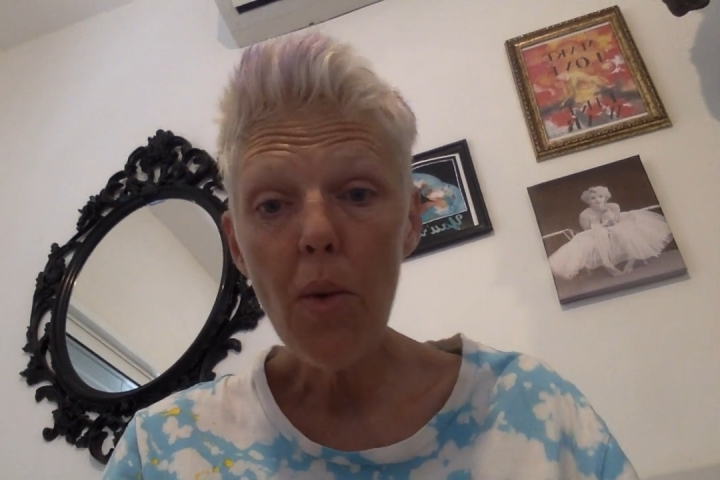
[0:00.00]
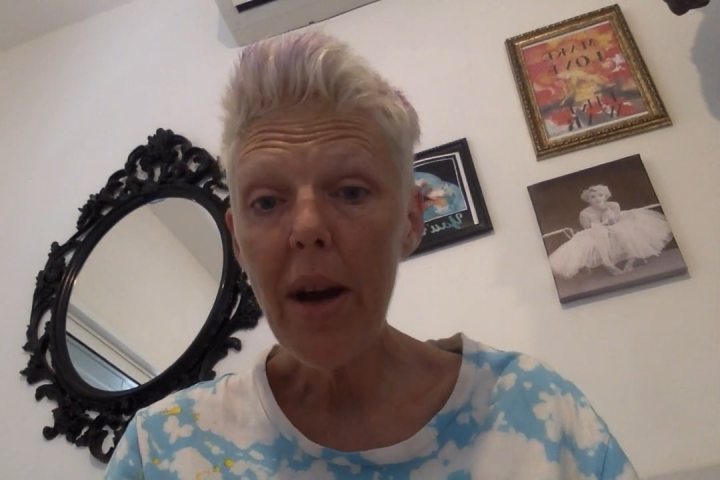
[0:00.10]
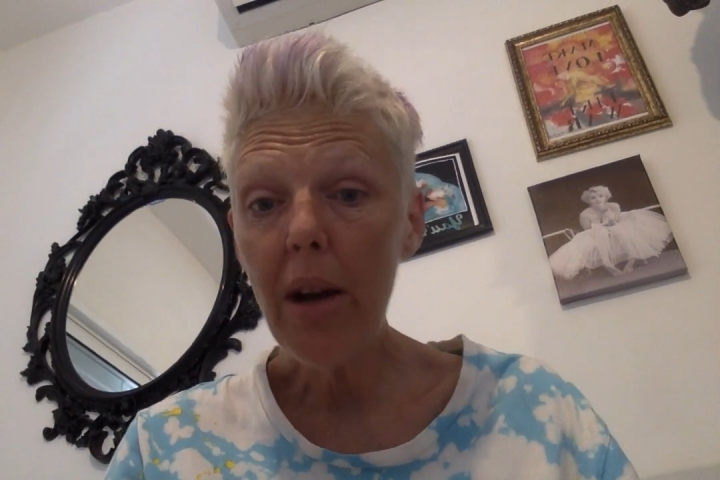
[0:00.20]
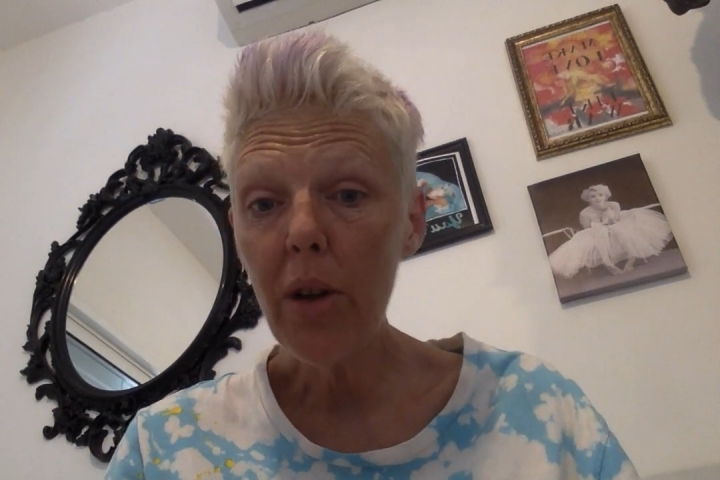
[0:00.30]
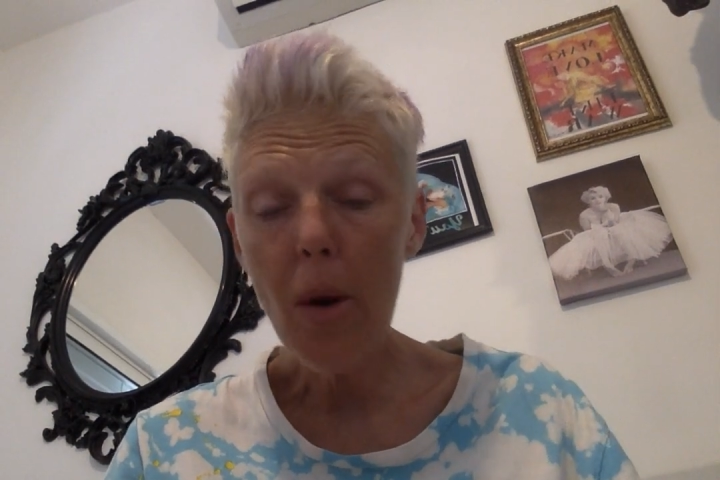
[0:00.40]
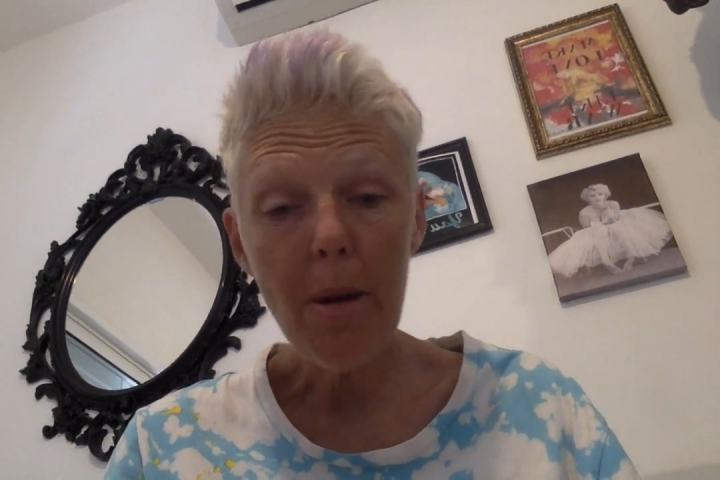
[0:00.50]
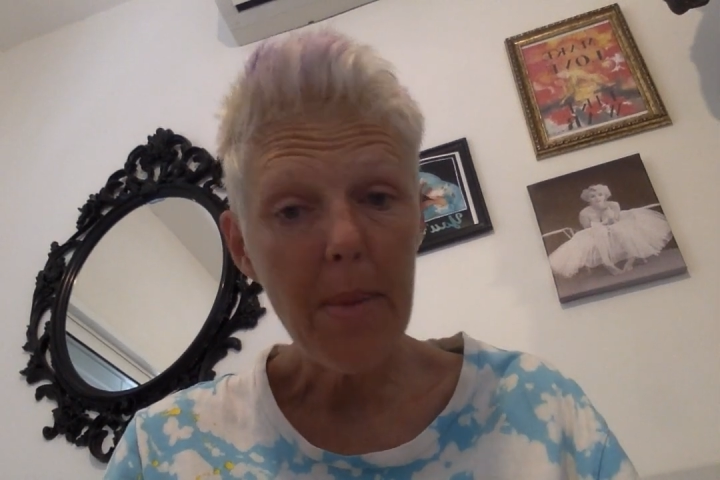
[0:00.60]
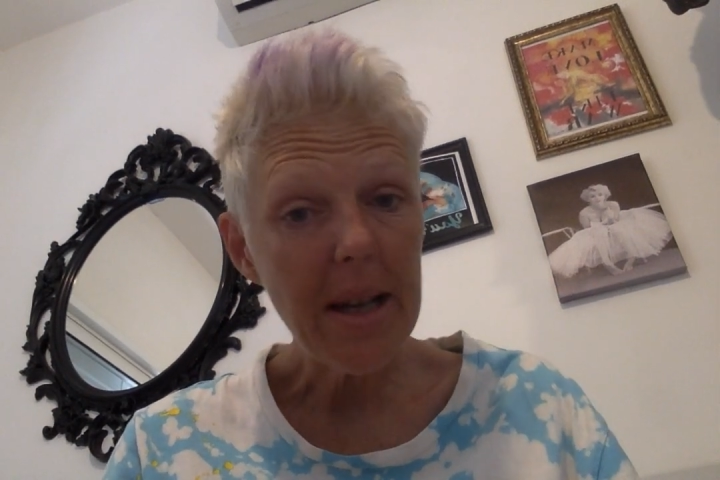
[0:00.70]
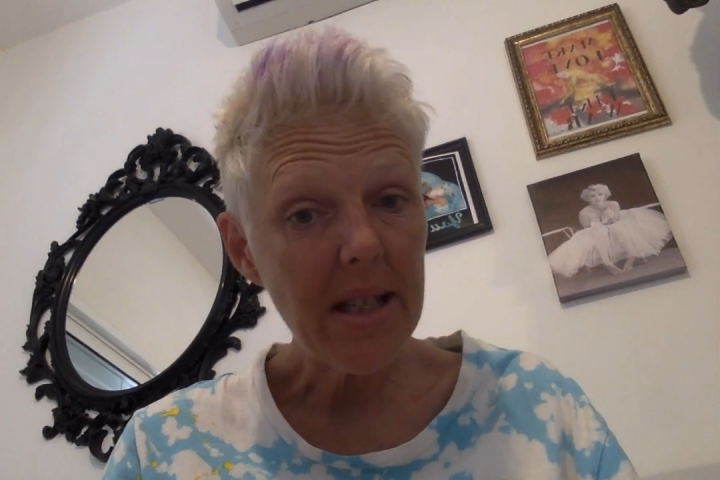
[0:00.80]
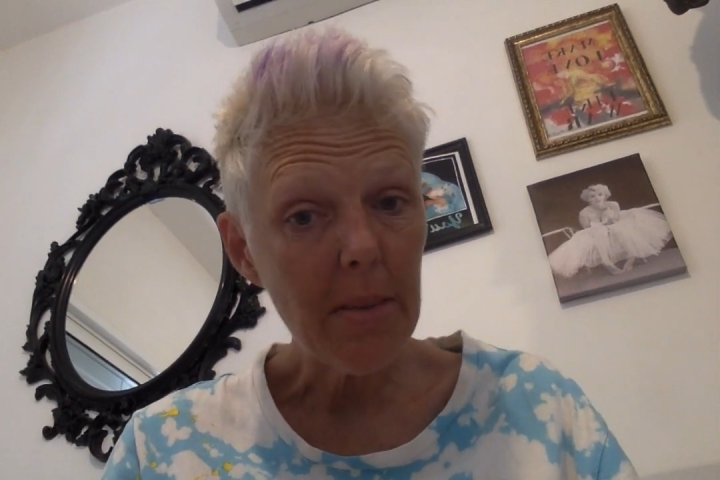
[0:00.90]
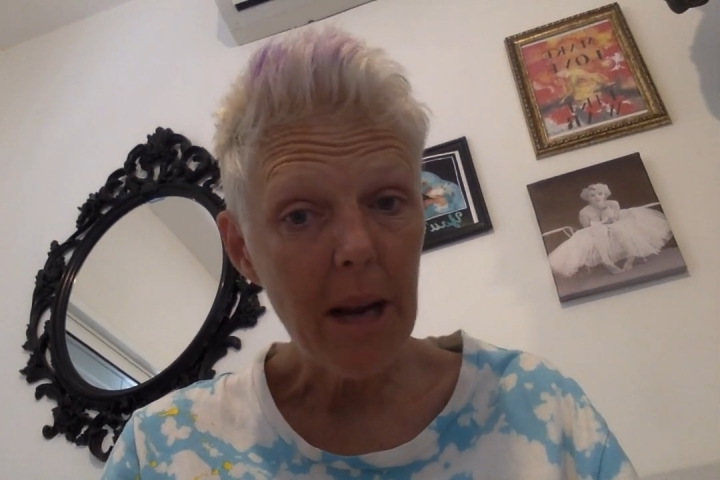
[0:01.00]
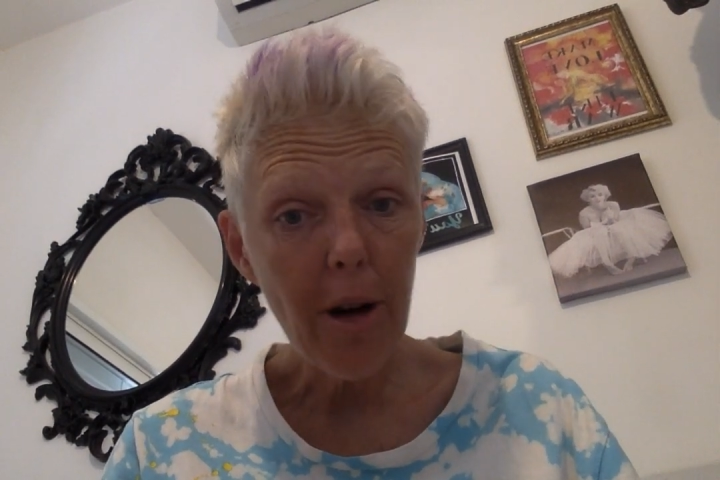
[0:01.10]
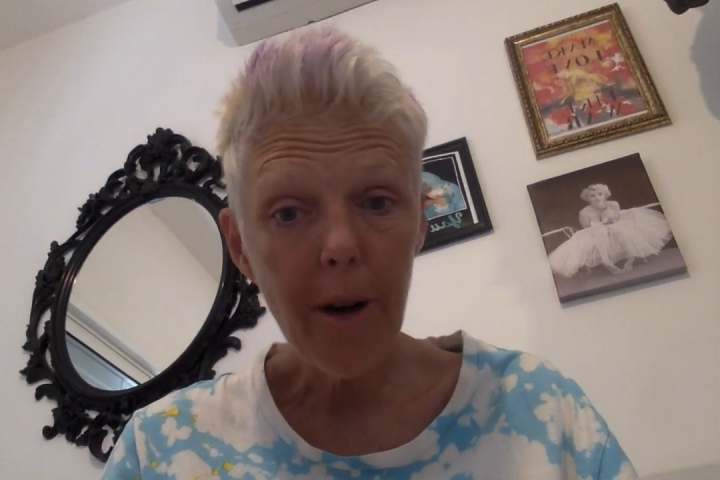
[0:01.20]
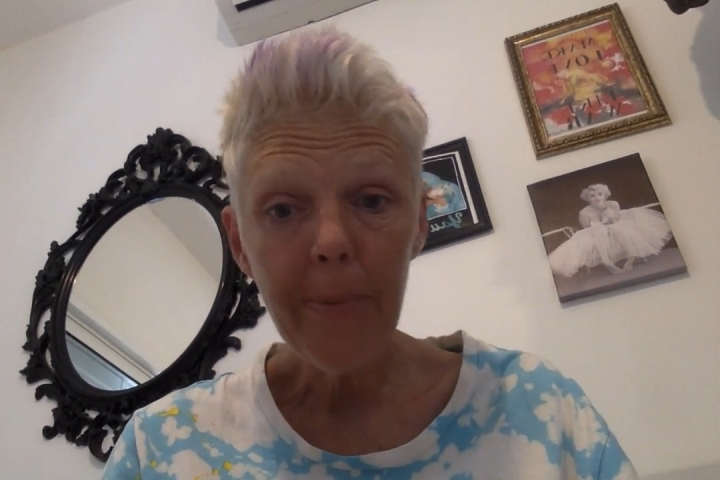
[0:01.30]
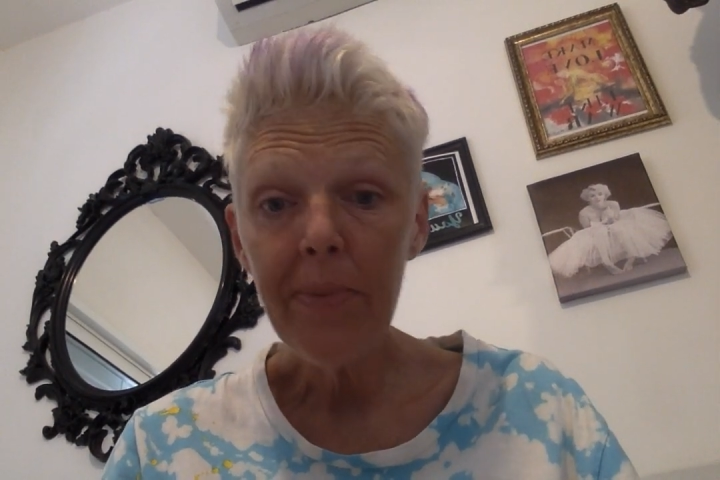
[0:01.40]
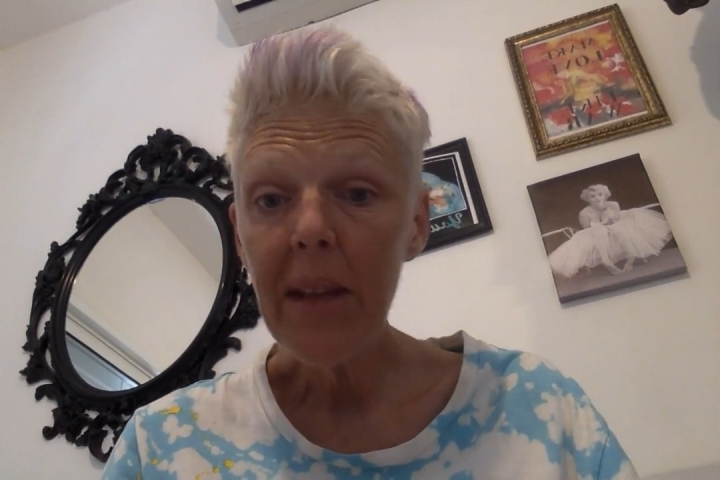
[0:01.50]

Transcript: we all know I'm a messy maker.